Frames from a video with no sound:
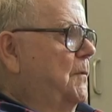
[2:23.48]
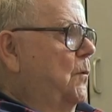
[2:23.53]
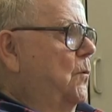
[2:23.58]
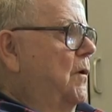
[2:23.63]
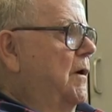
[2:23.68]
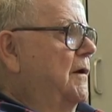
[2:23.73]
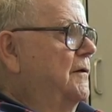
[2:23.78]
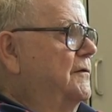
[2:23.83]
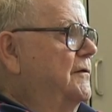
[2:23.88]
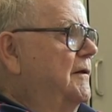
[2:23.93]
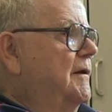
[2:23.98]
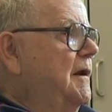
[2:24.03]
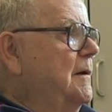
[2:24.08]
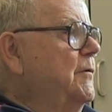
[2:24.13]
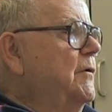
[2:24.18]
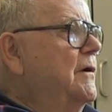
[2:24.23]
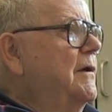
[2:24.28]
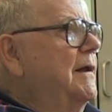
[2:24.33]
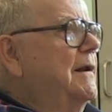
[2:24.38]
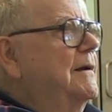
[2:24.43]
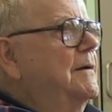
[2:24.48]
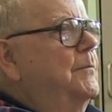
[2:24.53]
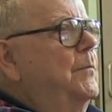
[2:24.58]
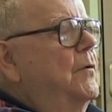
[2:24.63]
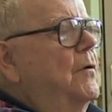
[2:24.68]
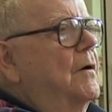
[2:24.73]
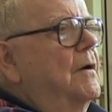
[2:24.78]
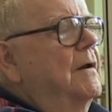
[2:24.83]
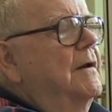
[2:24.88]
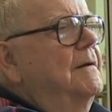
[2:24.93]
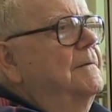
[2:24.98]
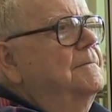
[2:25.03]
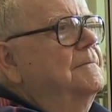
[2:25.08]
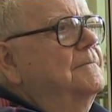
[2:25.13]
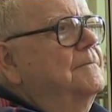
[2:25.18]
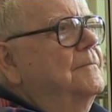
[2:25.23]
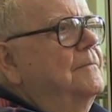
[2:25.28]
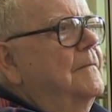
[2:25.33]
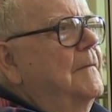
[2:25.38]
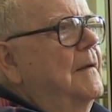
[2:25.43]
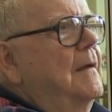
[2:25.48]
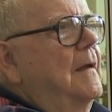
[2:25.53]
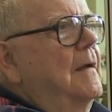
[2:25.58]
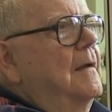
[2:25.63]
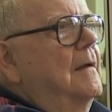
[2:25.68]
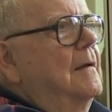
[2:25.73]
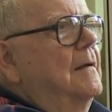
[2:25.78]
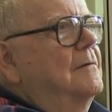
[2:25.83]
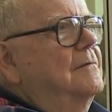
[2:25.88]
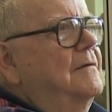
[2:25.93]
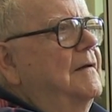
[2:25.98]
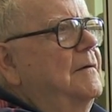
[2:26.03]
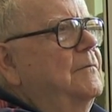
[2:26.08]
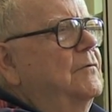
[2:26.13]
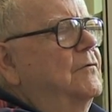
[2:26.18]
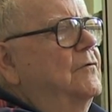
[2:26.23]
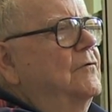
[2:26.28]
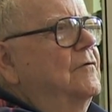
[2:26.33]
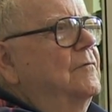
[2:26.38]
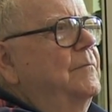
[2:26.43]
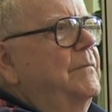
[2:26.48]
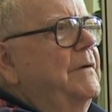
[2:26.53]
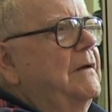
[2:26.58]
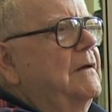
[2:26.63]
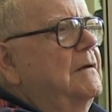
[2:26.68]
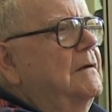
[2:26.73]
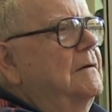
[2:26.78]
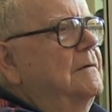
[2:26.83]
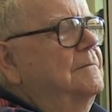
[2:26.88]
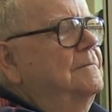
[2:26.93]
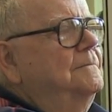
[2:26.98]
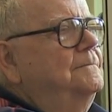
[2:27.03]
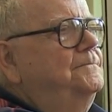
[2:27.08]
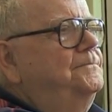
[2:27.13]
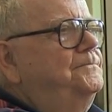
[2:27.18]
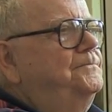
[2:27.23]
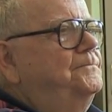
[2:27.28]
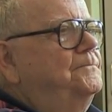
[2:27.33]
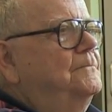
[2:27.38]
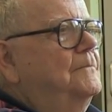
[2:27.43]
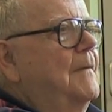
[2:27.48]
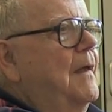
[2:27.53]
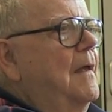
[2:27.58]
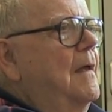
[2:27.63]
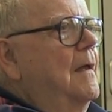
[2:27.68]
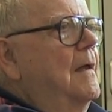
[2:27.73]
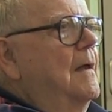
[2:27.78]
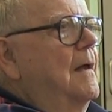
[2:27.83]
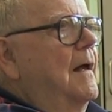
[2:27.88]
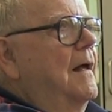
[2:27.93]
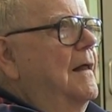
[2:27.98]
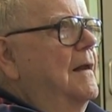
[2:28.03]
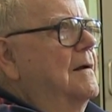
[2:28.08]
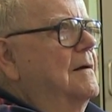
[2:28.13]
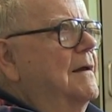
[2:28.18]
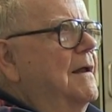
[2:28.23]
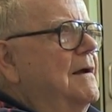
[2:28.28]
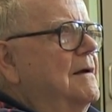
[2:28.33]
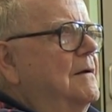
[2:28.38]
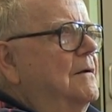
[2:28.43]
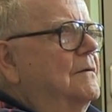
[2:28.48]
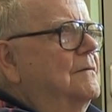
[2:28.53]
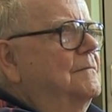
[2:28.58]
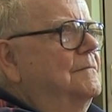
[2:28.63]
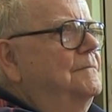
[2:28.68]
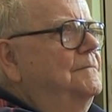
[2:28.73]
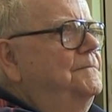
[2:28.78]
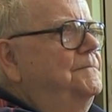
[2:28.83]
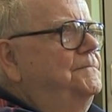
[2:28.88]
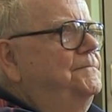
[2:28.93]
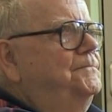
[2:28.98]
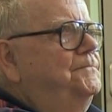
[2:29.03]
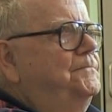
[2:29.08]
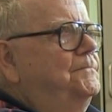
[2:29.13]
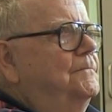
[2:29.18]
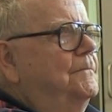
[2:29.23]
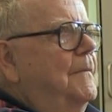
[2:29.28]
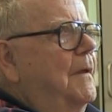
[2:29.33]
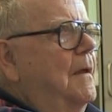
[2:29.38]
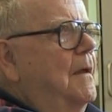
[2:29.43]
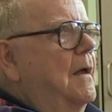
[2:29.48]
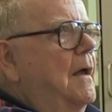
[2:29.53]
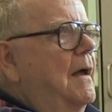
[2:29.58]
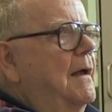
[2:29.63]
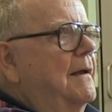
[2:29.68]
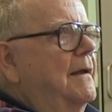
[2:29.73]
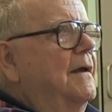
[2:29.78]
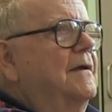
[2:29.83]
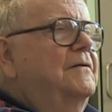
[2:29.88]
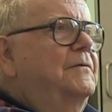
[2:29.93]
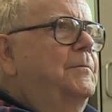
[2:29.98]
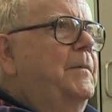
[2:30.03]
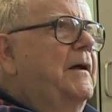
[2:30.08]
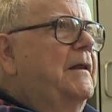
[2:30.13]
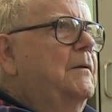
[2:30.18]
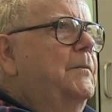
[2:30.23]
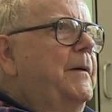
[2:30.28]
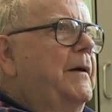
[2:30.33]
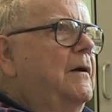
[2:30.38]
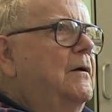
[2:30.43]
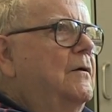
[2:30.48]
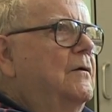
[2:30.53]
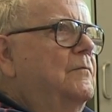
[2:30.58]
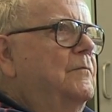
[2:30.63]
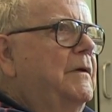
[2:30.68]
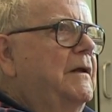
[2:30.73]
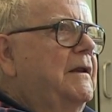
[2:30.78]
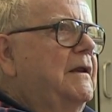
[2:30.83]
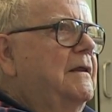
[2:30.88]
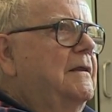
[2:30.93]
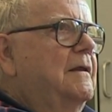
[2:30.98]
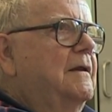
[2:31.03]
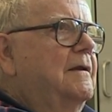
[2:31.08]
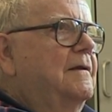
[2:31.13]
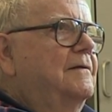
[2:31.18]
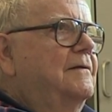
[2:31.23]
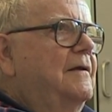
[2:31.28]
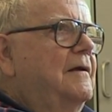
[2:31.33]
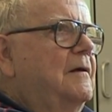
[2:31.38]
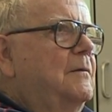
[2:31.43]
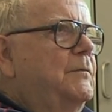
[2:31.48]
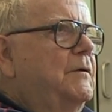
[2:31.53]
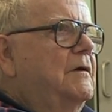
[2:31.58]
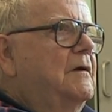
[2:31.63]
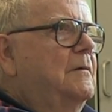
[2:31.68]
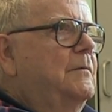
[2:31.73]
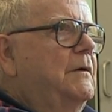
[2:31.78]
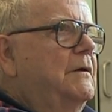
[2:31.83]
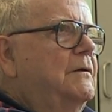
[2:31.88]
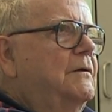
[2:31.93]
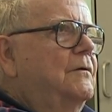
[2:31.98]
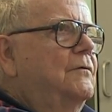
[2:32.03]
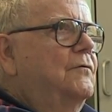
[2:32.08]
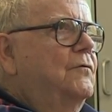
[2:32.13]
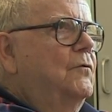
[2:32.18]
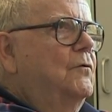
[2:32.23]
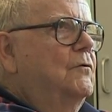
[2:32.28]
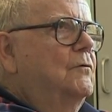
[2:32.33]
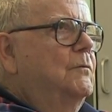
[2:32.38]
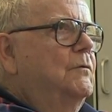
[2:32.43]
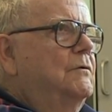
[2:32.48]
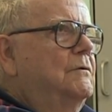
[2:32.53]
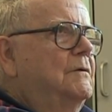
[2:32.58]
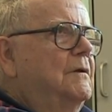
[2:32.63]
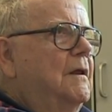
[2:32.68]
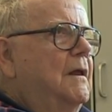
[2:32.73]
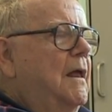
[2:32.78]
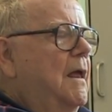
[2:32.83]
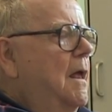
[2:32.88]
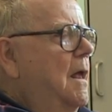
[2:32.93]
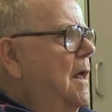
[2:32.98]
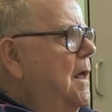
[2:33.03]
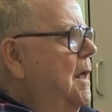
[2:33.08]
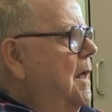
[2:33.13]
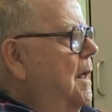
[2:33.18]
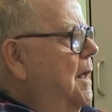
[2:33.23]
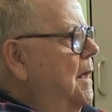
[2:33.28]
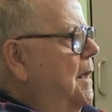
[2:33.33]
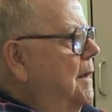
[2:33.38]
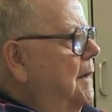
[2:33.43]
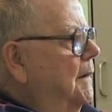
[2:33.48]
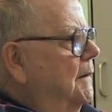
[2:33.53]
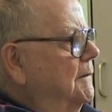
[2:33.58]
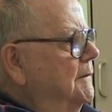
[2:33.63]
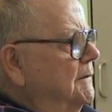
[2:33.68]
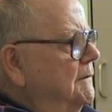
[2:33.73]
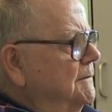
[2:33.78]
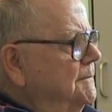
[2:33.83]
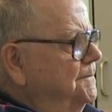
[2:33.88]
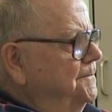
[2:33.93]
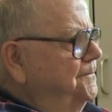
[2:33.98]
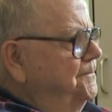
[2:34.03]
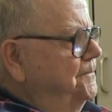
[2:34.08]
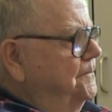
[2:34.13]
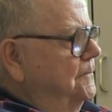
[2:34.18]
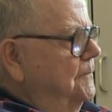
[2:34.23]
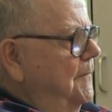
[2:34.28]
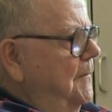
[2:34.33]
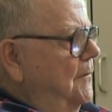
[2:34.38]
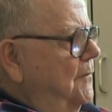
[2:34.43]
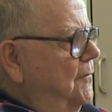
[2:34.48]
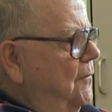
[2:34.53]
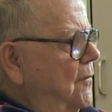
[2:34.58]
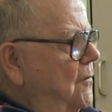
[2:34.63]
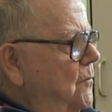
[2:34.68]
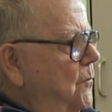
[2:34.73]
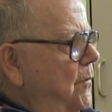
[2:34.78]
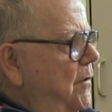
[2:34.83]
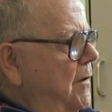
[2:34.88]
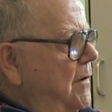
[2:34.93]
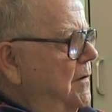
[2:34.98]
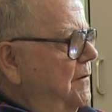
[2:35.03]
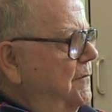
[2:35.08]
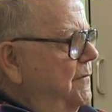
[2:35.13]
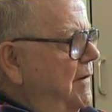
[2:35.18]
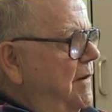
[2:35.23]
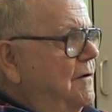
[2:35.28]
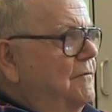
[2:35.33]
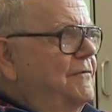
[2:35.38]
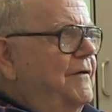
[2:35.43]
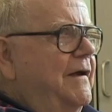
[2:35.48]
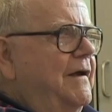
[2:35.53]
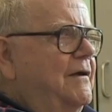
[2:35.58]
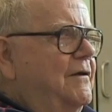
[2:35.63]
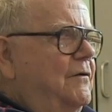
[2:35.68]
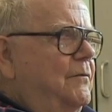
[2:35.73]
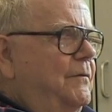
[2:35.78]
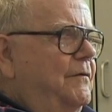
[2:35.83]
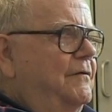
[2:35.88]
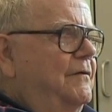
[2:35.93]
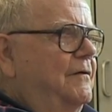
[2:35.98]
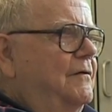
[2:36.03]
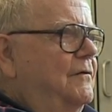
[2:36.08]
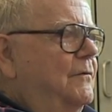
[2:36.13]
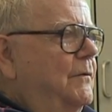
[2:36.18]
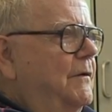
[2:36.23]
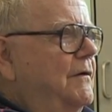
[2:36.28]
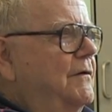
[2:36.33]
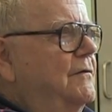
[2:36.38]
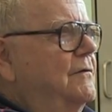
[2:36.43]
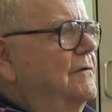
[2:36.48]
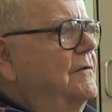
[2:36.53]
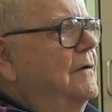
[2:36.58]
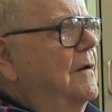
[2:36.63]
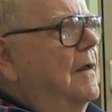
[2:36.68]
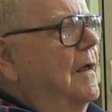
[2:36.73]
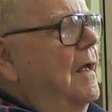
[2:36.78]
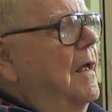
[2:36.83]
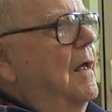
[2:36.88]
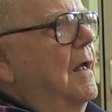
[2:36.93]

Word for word: whereas the Democratic Party seems to have been hollowed out, I guess by the power of money that has now become uncontrollable. So that we're in a vacuum situation.